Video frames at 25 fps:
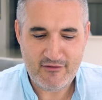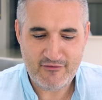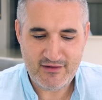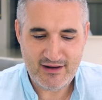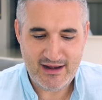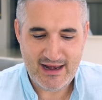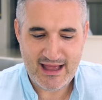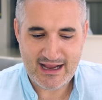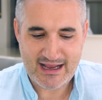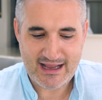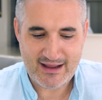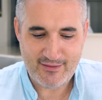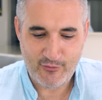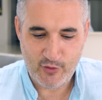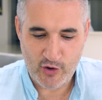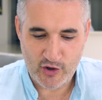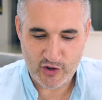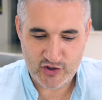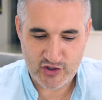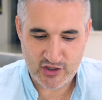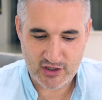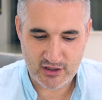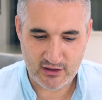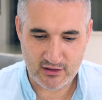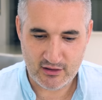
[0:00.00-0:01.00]
I feel like I'm
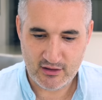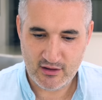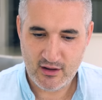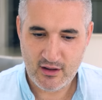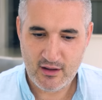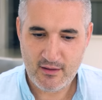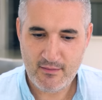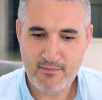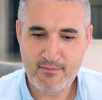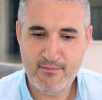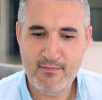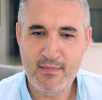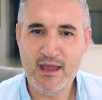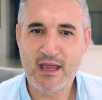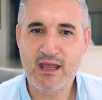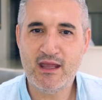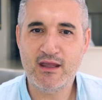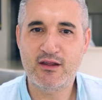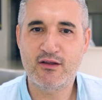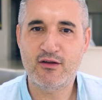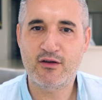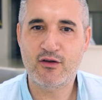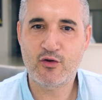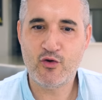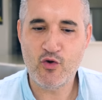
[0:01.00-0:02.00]
watching
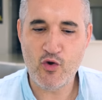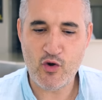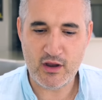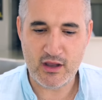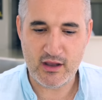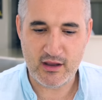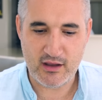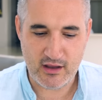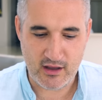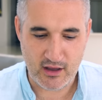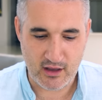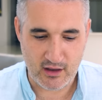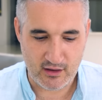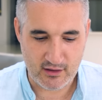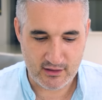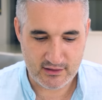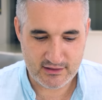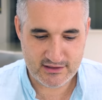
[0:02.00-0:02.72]
me cooking here.